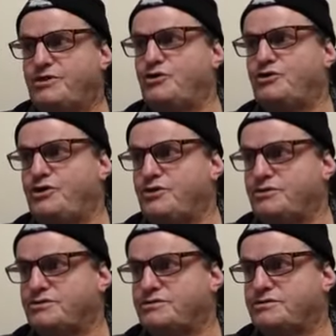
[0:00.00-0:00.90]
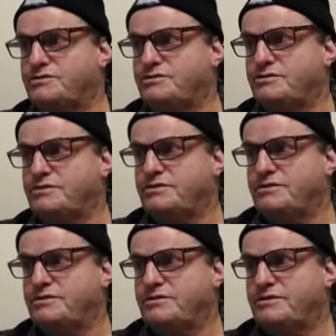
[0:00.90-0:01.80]
good news
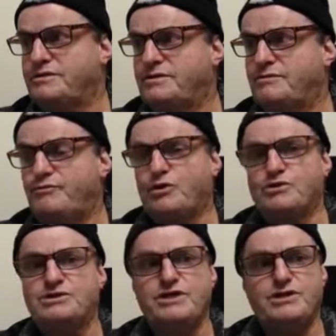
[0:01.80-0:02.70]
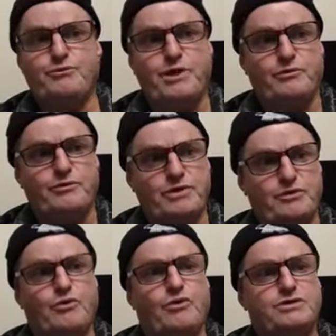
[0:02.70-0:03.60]
because these are people
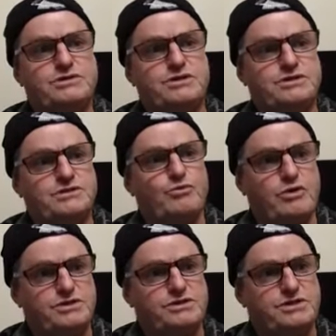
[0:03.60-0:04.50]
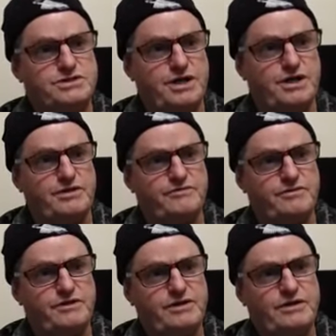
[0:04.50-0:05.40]
he wants to, wanted to save.
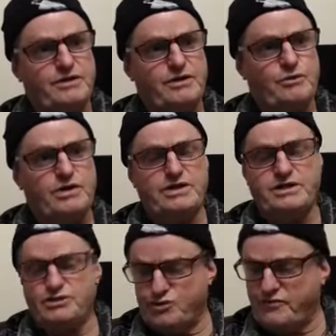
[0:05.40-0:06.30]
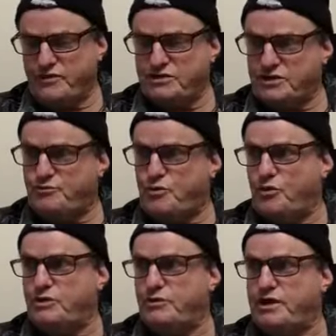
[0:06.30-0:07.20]
When he's driven to the
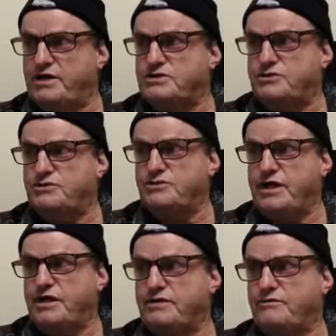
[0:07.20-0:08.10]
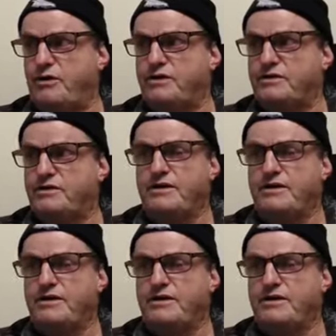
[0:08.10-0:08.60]
point where he has to do that, right?